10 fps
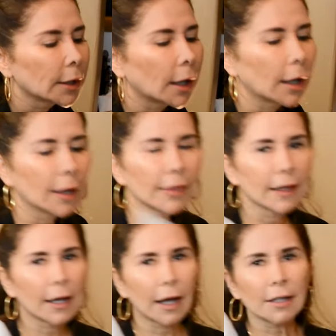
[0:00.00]

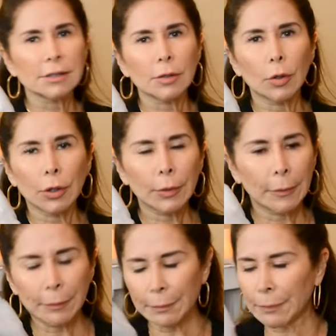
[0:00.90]
the gas
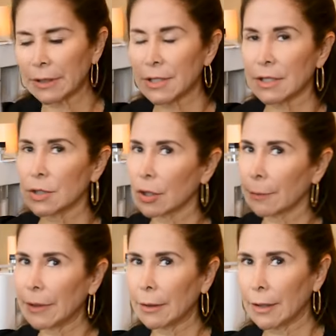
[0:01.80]
but it's gonna
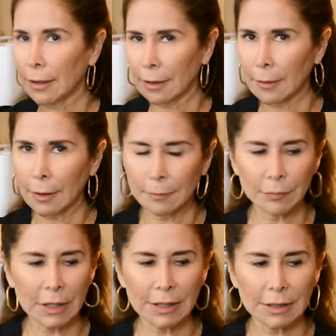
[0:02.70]
be
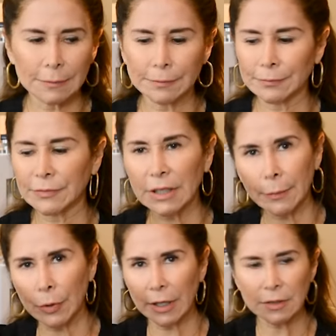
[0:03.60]

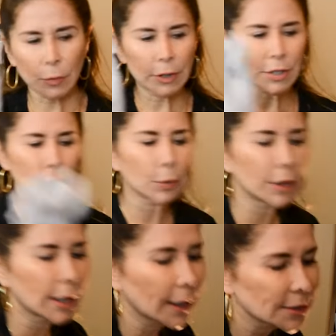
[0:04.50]
deeper exfoliation with
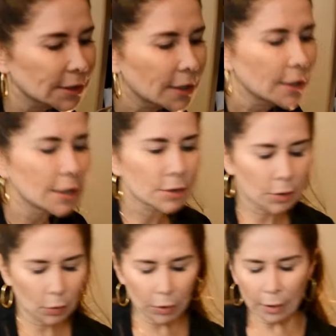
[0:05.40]
the gas.
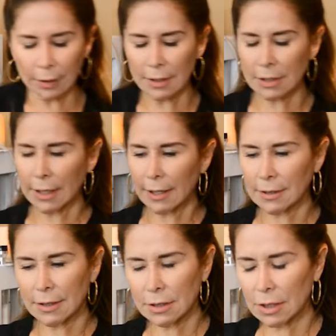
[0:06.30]
So in this
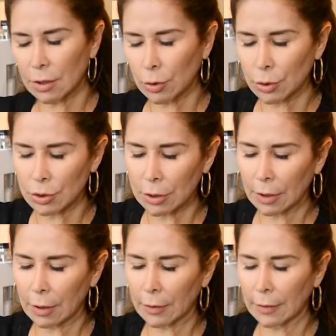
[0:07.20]
case, since she used
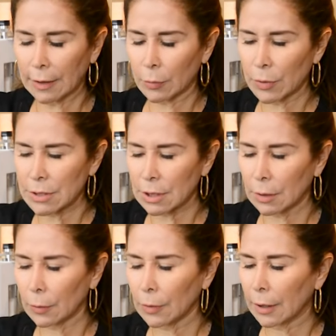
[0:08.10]
the
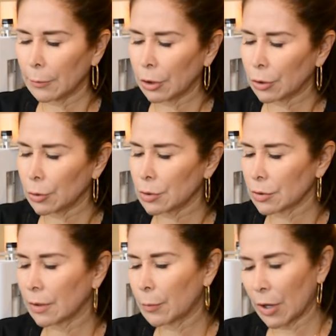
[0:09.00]
retinol, I'm gonna use
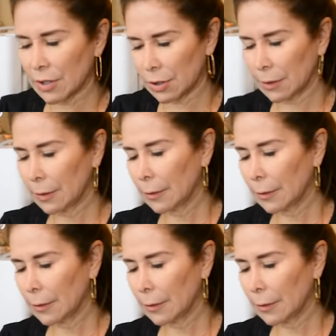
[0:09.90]
the brush.